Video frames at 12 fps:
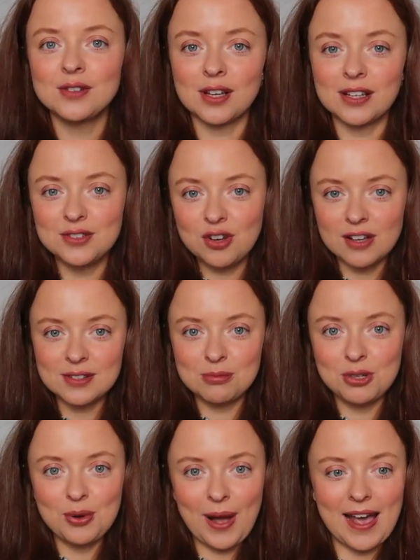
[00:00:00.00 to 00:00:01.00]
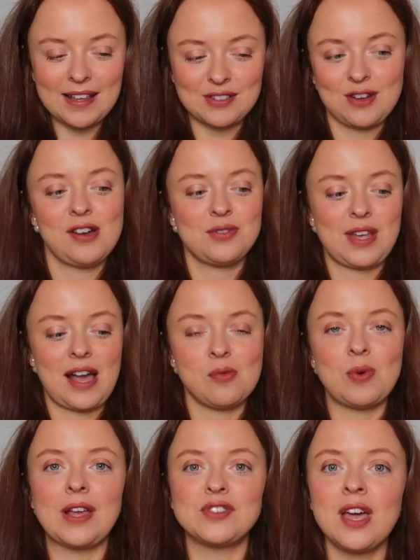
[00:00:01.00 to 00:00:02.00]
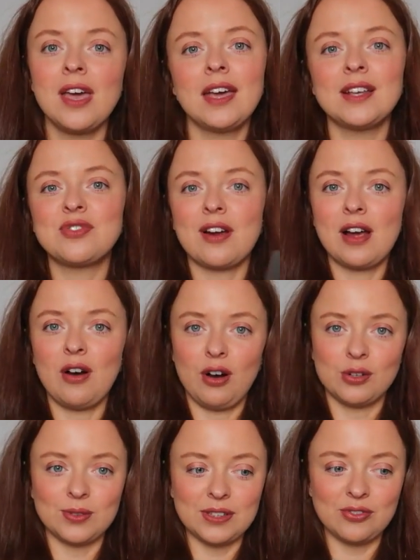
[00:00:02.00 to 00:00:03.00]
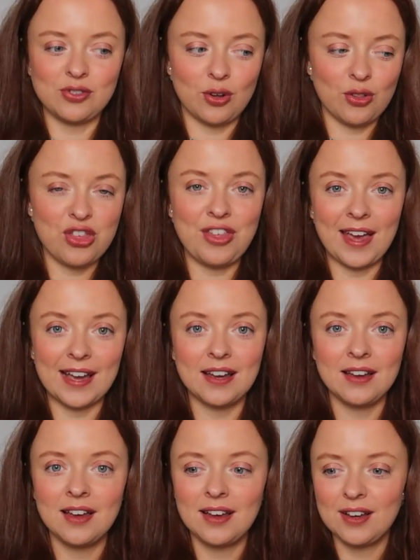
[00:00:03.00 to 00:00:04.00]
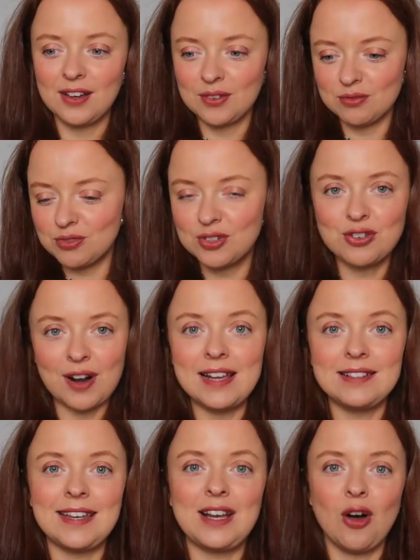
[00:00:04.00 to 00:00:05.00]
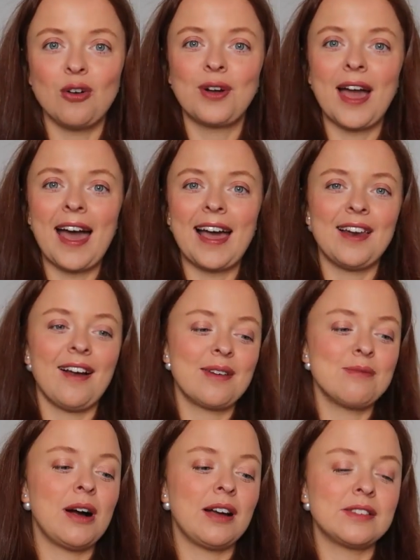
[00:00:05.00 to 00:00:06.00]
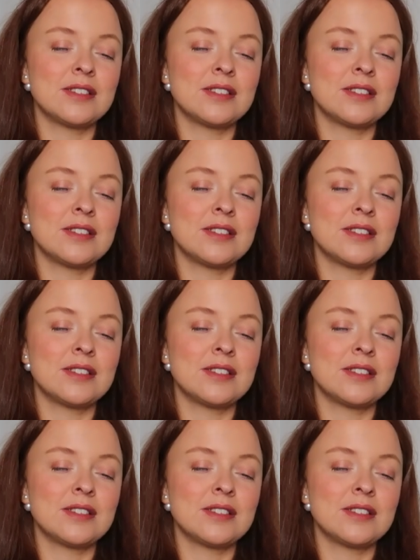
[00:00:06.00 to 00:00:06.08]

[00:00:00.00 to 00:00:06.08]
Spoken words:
so I can try some new hairstyles out, which is very hard when you've got thick crazy long hair like mine.